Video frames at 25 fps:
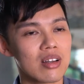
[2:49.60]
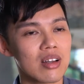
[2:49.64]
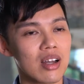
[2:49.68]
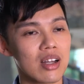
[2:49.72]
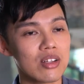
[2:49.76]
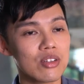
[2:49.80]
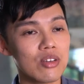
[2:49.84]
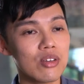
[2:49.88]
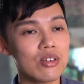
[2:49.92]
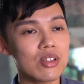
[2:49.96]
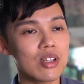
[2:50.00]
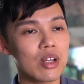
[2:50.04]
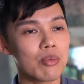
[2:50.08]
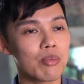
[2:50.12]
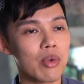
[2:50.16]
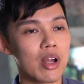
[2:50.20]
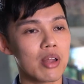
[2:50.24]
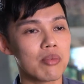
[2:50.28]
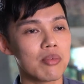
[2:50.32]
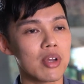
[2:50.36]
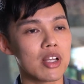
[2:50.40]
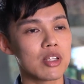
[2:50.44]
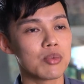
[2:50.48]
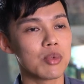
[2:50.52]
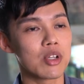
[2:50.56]
I chose applied
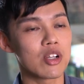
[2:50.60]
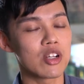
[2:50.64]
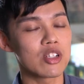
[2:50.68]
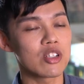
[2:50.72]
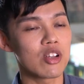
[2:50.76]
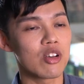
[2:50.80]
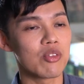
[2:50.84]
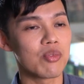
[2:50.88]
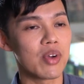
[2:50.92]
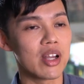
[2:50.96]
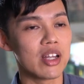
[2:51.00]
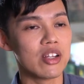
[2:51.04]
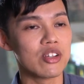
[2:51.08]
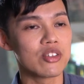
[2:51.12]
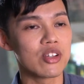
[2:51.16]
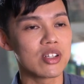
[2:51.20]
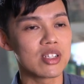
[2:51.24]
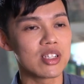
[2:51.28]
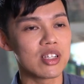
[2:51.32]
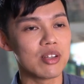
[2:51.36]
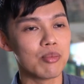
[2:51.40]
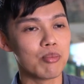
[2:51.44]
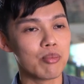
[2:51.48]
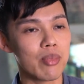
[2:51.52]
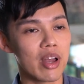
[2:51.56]
maths because of my
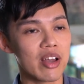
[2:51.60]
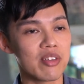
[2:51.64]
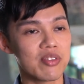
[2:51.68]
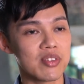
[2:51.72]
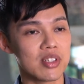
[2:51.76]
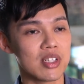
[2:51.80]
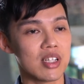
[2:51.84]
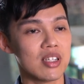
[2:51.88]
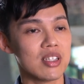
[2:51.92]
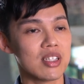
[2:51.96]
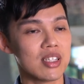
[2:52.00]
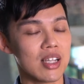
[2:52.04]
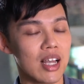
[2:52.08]
interest in math since